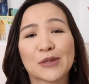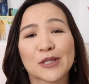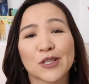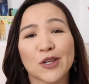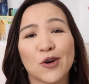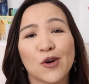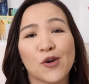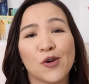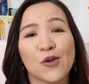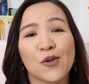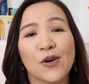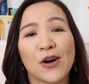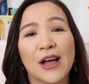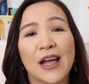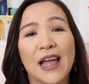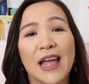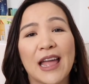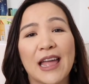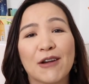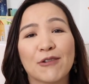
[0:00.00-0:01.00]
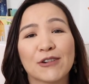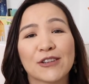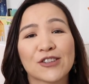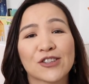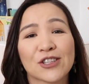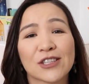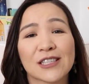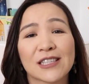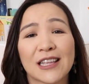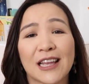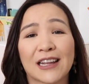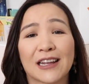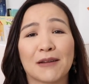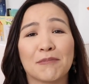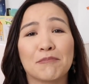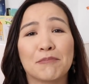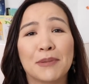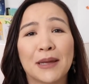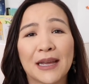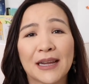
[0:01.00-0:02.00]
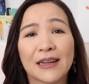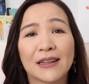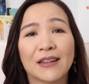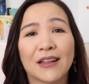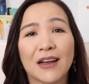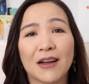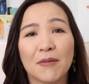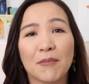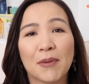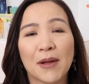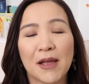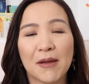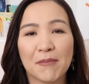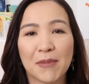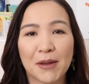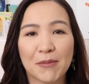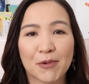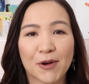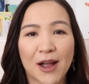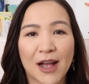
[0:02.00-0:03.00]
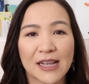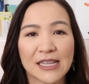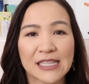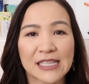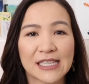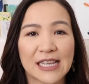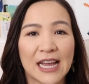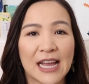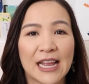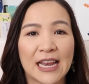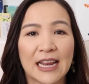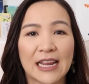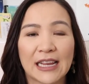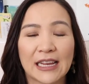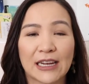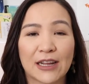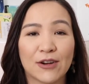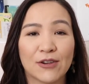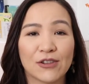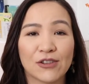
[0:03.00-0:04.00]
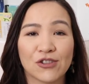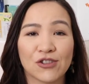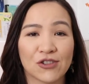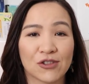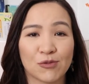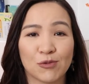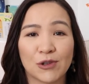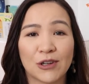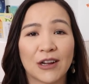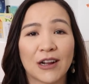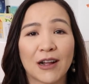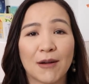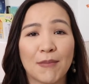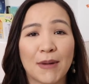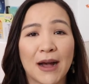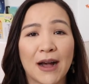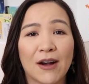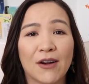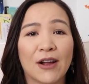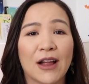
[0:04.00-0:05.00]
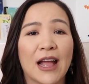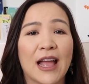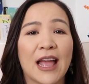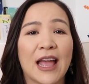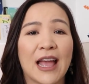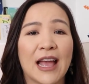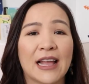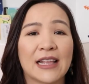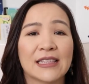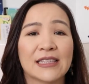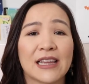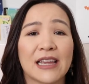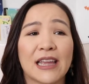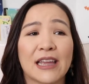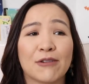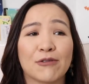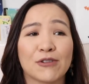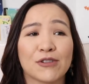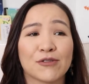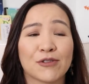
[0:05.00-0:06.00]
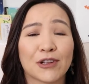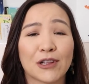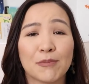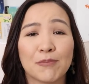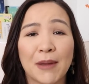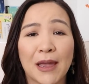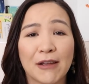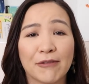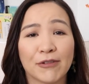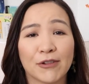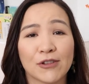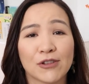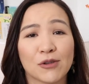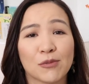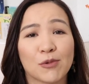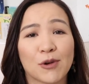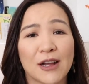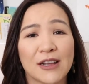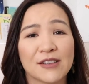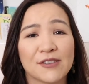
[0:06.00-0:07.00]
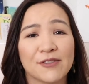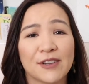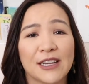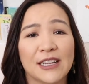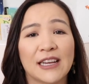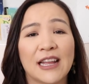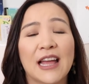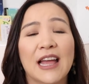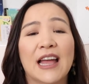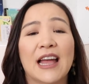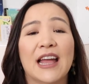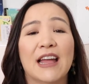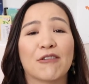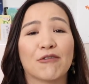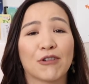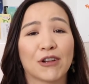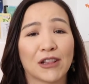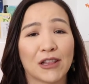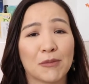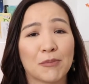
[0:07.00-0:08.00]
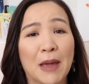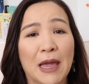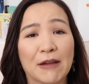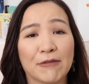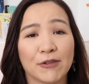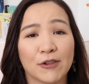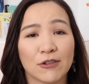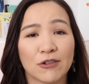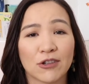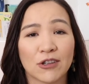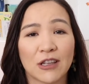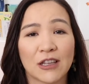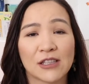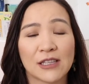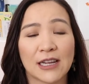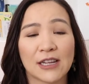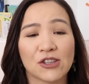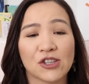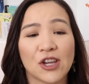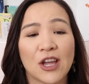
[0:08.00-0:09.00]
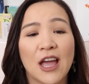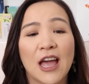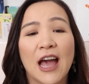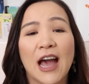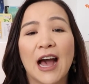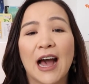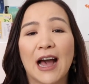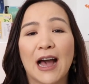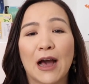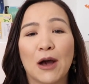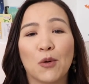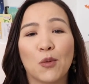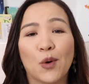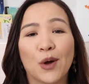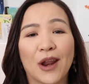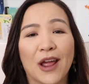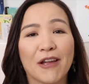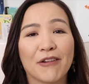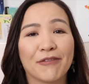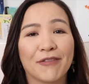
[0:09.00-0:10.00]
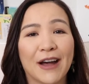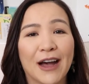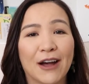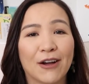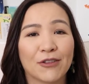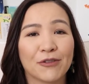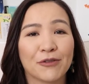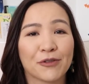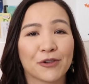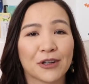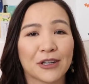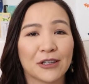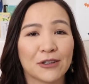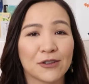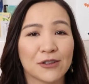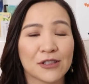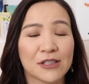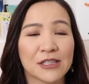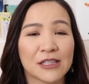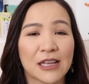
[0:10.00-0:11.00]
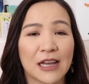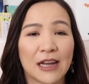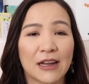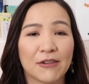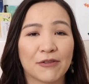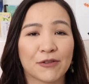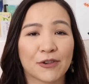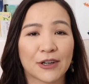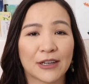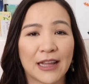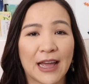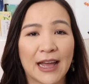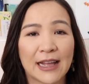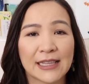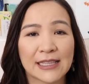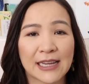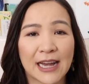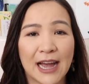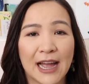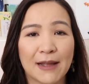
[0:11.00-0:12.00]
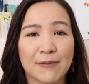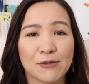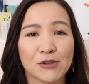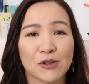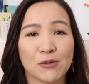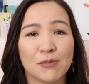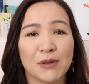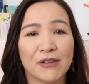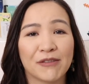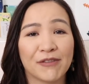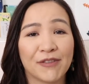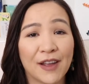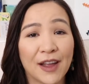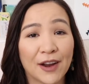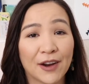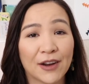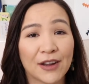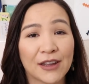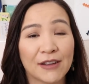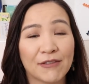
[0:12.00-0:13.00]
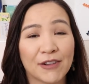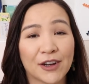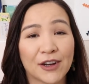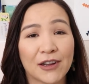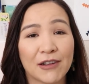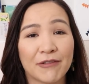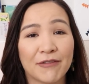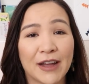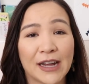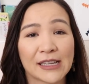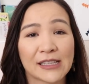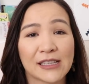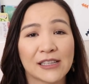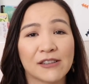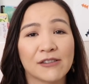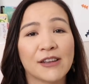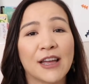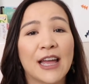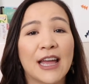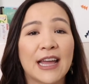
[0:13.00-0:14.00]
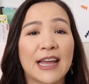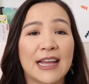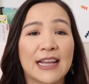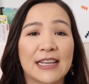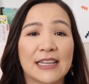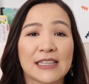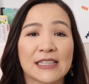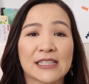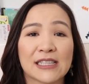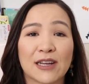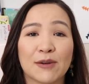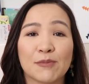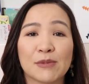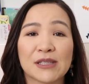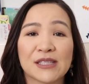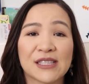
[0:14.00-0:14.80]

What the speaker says: So it was just like a big lump in my breast that, you know, it just wouldn't come out, and it was really painful to breastfeed and really painful to the touch. What I found for that time to be very effective is some